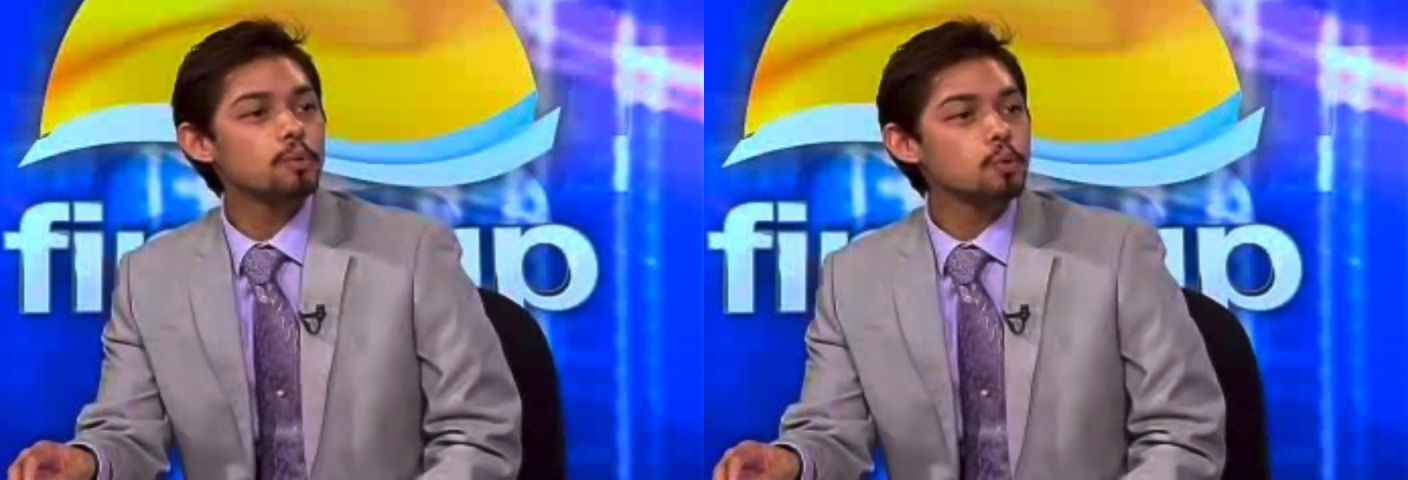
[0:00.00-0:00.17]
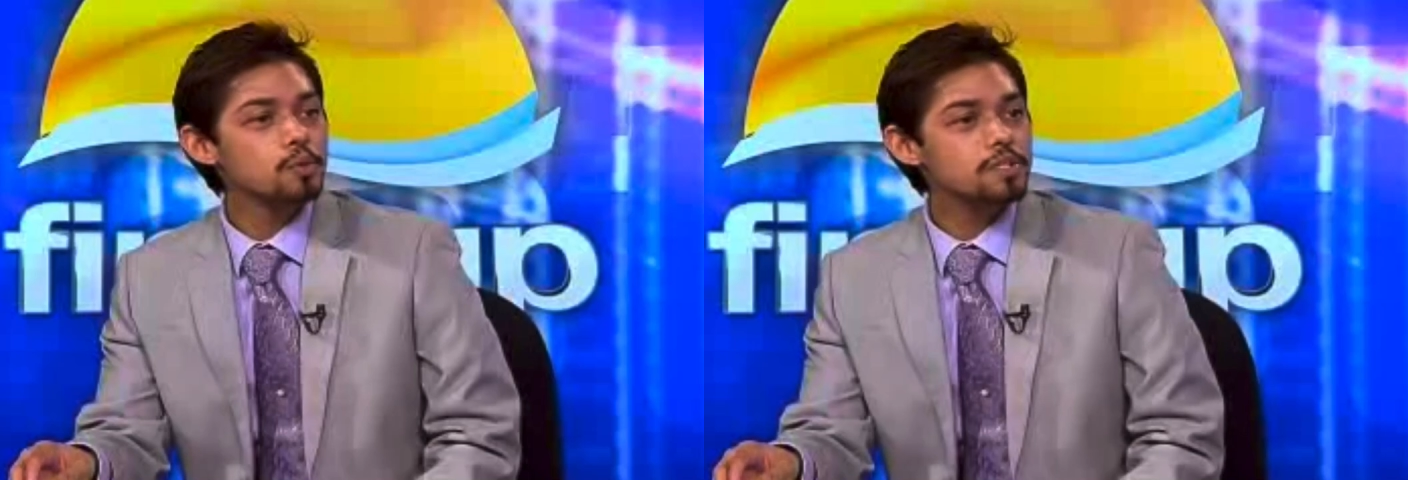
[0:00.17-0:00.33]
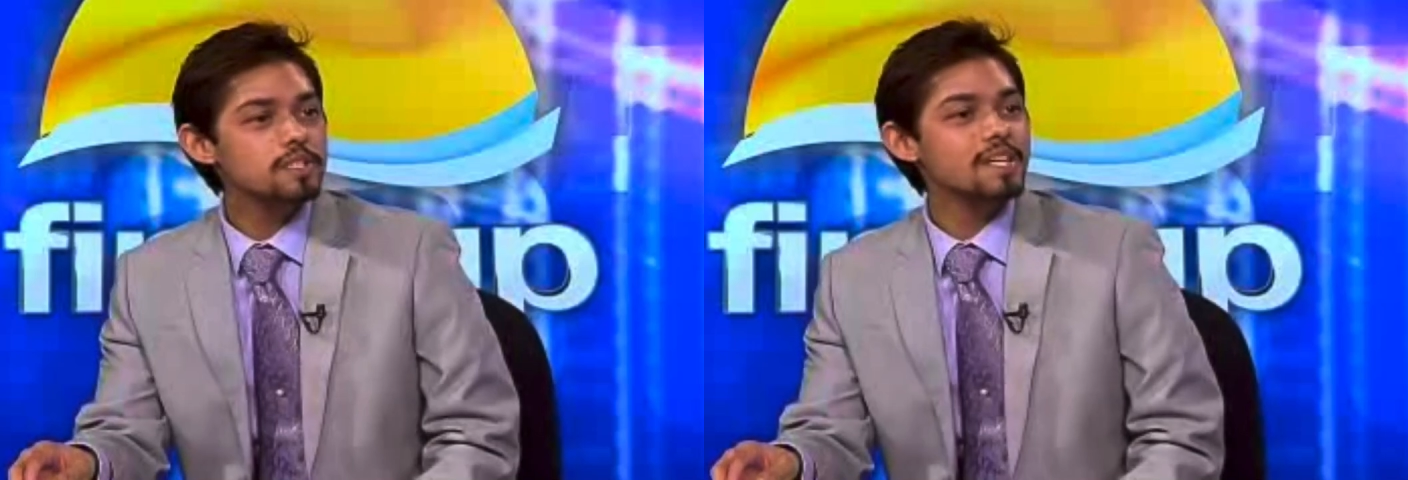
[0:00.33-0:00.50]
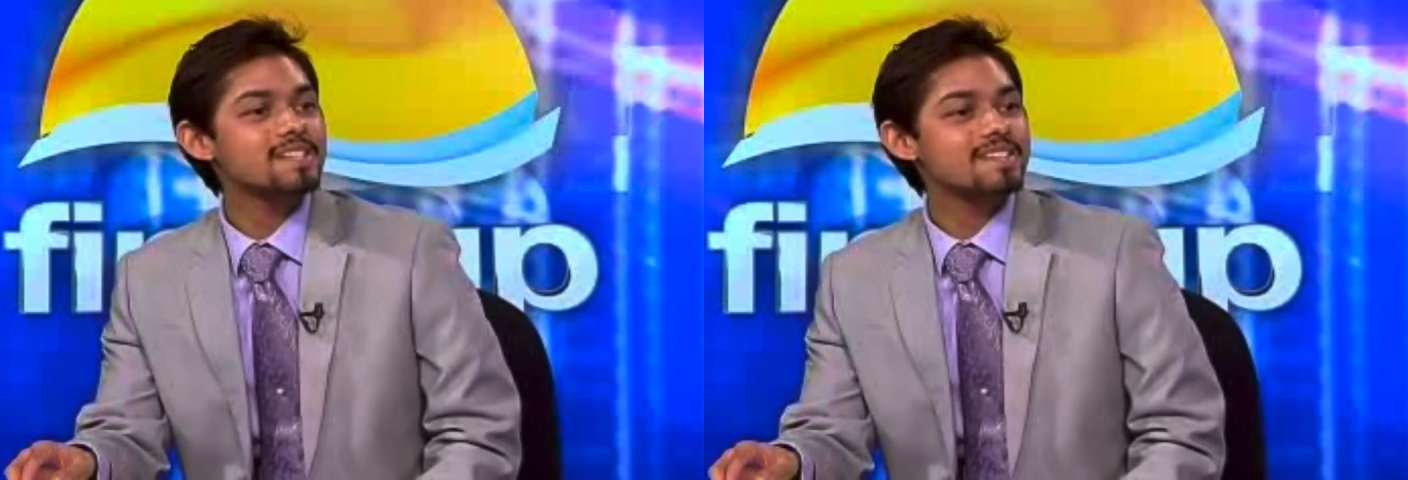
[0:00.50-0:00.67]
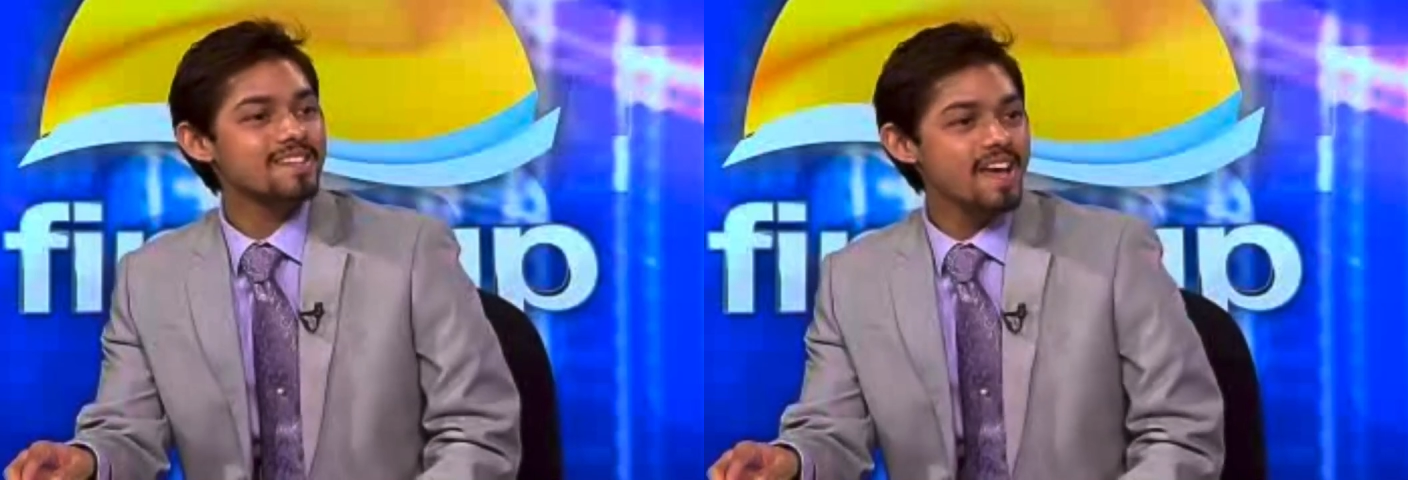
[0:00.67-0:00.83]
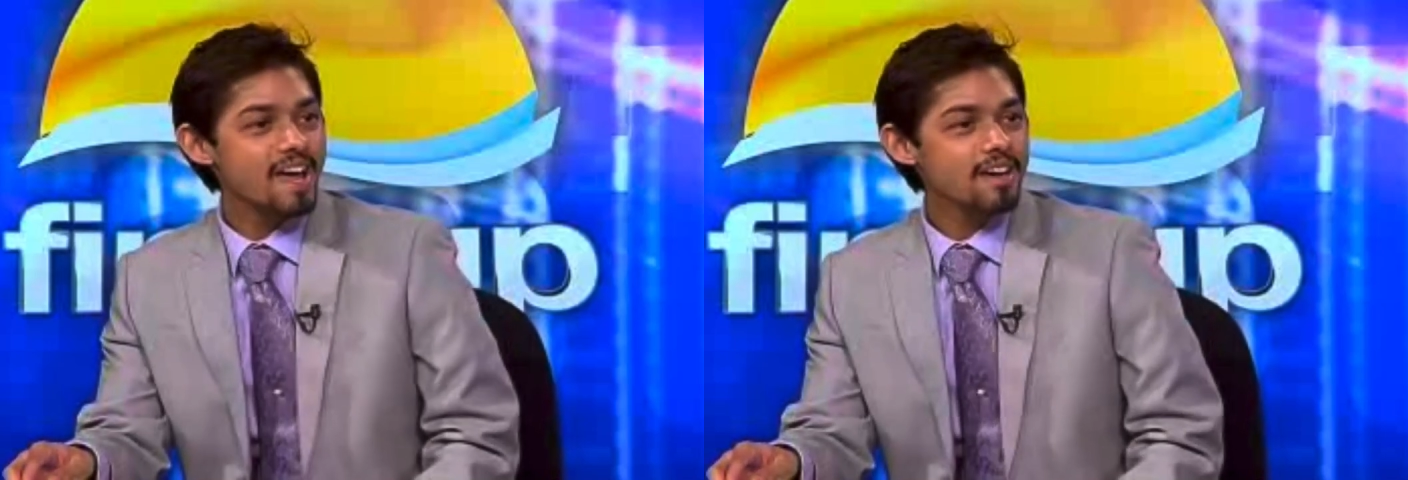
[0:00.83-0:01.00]
boost
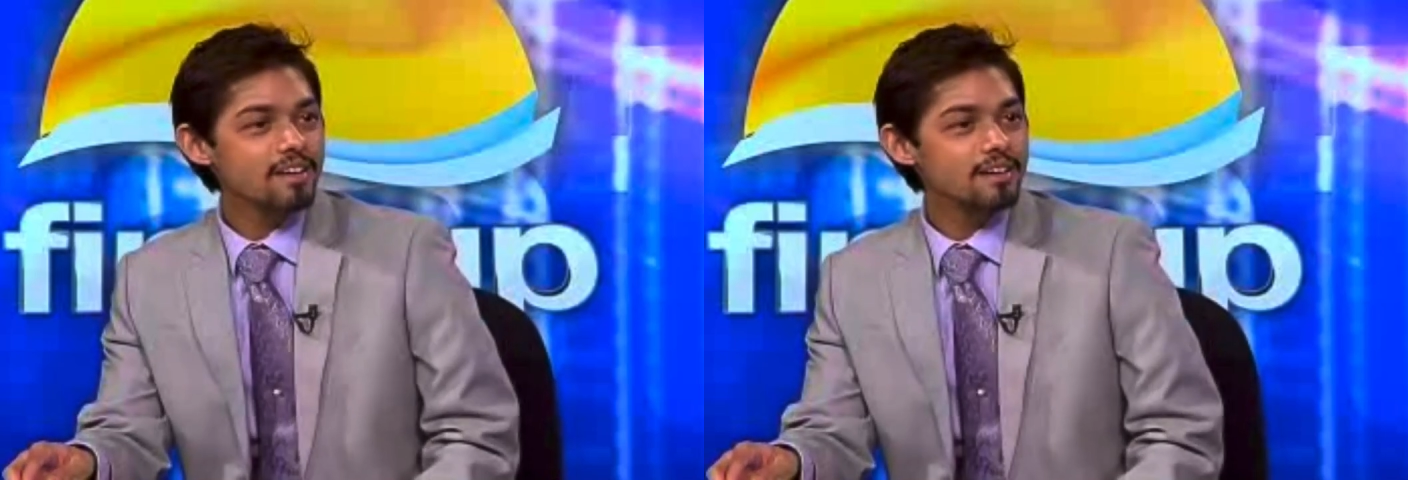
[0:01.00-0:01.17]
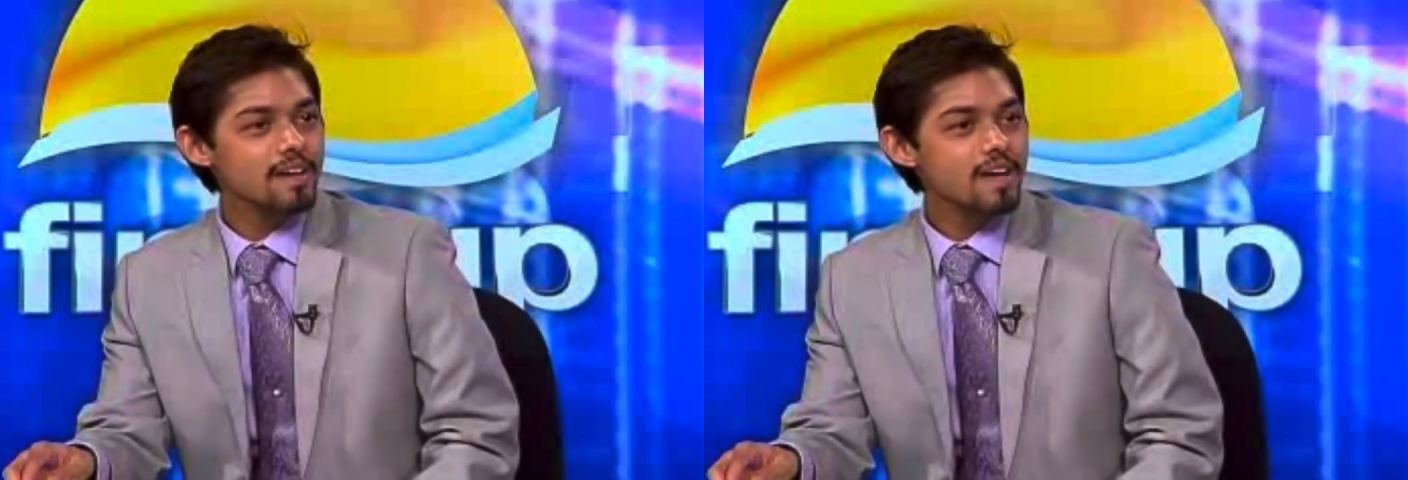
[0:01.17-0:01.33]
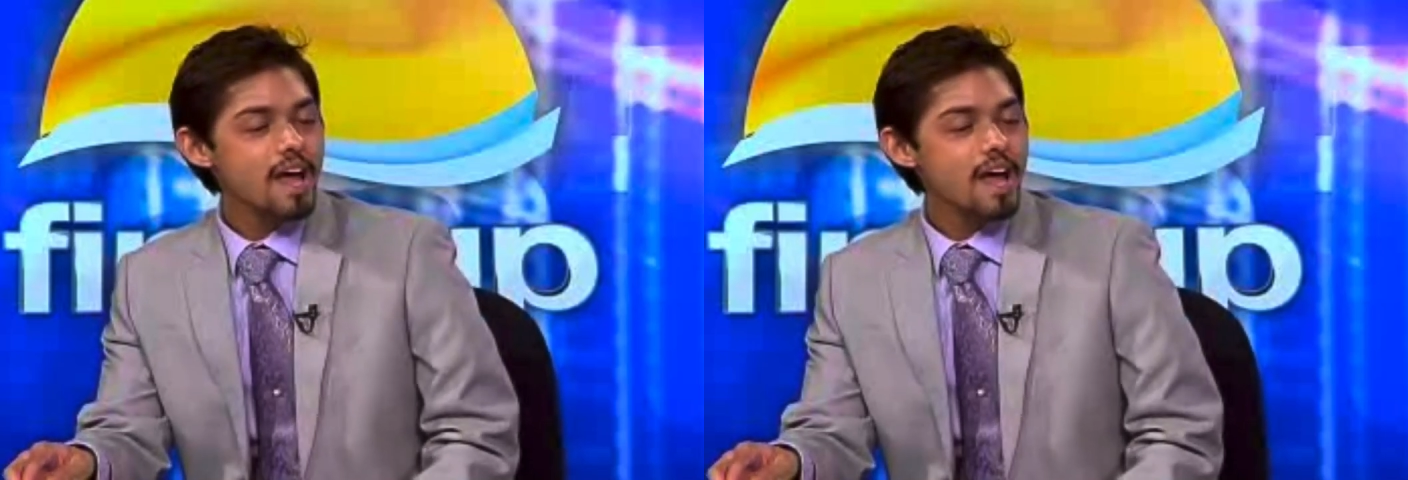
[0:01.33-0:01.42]
is there,